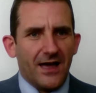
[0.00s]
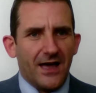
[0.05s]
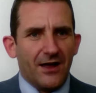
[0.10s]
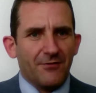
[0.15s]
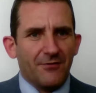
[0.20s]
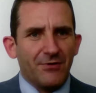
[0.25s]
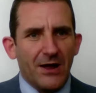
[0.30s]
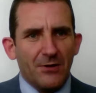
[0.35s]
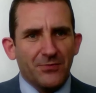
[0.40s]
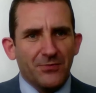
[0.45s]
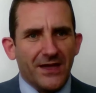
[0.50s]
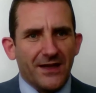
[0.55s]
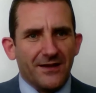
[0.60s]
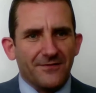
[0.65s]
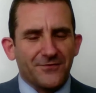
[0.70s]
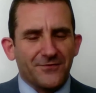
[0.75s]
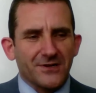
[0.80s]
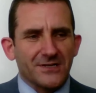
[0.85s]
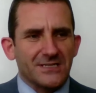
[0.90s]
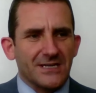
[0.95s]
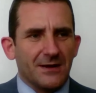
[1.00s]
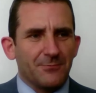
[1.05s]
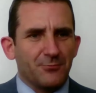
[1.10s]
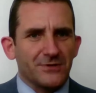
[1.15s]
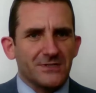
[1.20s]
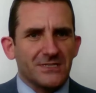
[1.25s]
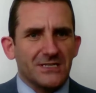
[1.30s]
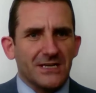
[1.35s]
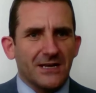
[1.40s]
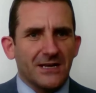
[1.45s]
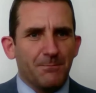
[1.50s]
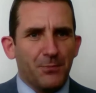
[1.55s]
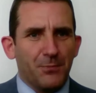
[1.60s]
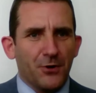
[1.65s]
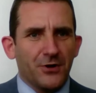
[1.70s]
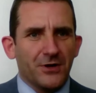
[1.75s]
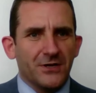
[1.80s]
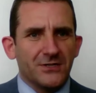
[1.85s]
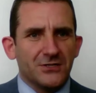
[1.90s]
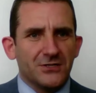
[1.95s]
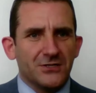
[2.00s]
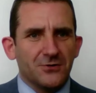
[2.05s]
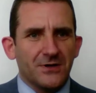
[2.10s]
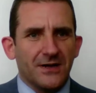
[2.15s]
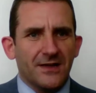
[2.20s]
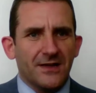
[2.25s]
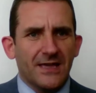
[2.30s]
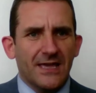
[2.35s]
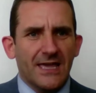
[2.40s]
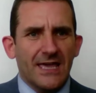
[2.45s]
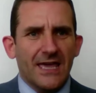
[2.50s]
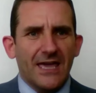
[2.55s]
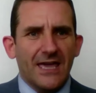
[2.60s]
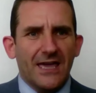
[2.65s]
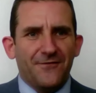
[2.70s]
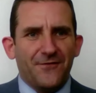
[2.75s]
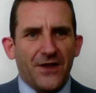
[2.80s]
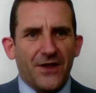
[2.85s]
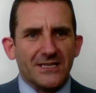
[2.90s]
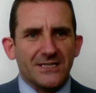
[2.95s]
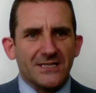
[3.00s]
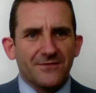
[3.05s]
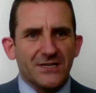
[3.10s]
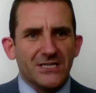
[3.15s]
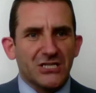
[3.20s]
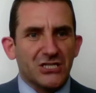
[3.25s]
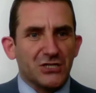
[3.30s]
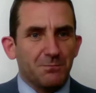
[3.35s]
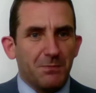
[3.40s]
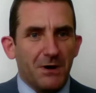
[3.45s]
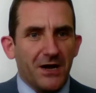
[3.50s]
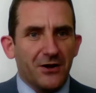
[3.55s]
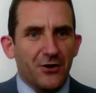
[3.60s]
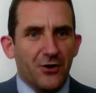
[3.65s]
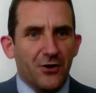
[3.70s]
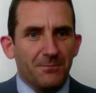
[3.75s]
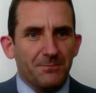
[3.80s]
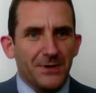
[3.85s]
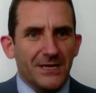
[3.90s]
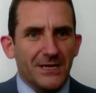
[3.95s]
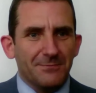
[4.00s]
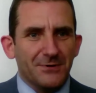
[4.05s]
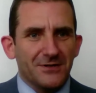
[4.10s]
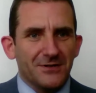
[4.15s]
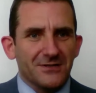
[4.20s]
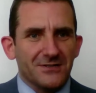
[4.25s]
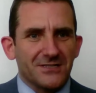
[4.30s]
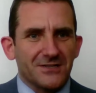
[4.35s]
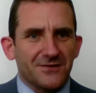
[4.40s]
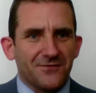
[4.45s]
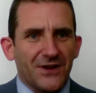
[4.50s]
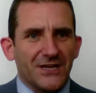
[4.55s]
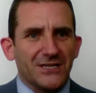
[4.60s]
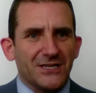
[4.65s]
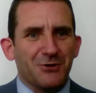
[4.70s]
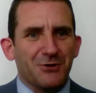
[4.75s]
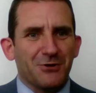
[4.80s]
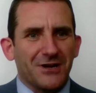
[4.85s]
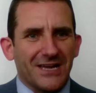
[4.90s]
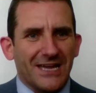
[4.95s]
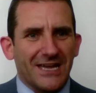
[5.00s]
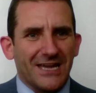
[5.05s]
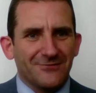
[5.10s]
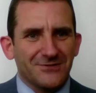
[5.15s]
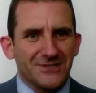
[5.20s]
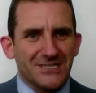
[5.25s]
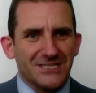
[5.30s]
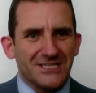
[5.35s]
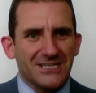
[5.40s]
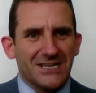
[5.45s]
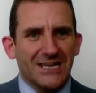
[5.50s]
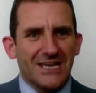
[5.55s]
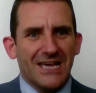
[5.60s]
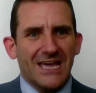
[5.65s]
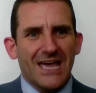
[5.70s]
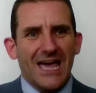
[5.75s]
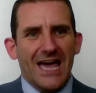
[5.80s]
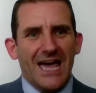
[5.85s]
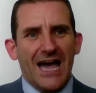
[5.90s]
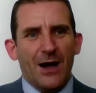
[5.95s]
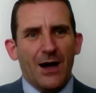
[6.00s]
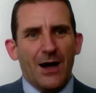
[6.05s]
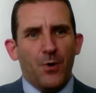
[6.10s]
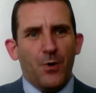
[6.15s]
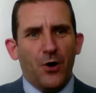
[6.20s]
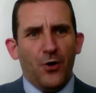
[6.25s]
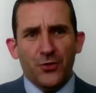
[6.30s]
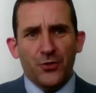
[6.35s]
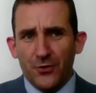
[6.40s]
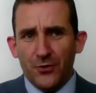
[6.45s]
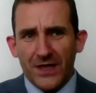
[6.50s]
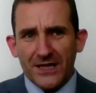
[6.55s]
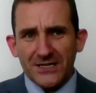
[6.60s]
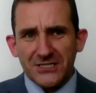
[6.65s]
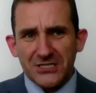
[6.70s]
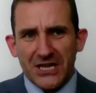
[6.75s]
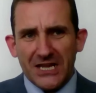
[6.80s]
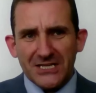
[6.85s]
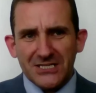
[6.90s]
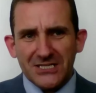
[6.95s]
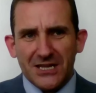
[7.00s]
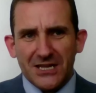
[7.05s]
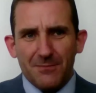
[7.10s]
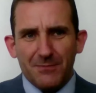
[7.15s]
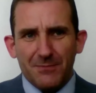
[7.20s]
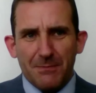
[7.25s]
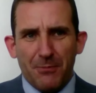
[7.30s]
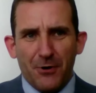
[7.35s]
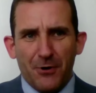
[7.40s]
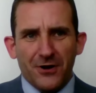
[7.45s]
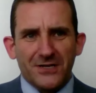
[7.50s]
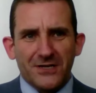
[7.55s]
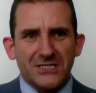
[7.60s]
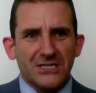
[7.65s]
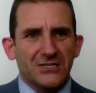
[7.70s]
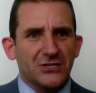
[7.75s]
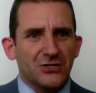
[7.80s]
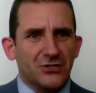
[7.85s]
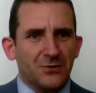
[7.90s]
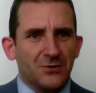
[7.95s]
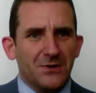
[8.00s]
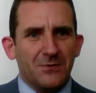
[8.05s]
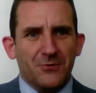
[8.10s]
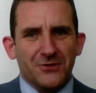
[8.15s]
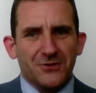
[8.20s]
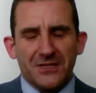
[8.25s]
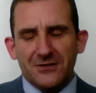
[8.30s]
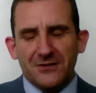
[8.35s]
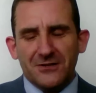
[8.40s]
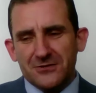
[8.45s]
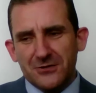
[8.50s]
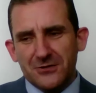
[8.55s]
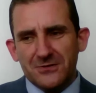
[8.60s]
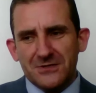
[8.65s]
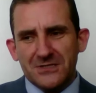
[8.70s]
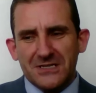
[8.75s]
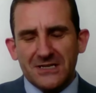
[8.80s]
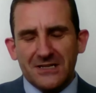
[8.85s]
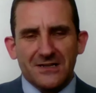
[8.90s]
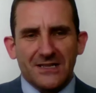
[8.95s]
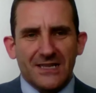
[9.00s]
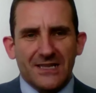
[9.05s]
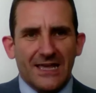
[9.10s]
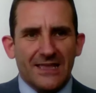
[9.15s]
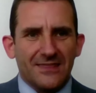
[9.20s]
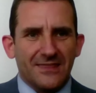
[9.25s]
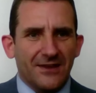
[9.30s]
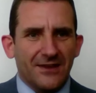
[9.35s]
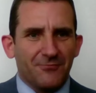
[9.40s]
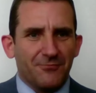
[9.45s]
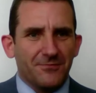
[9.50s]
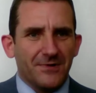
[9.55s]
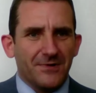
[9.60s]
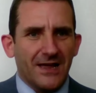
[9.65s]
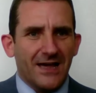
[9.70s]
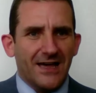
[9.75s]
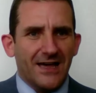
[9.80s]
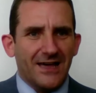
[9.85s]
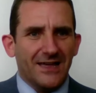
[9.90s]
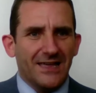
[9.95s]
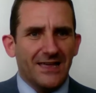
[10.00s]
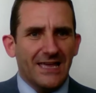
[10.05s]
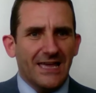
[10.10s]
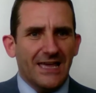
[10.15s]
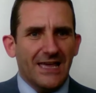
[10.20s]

around that. For example, we've seen employers who are effectively spying on people's Facebook accounts. Although that's against company policy to do it, what they'll do is they'll get their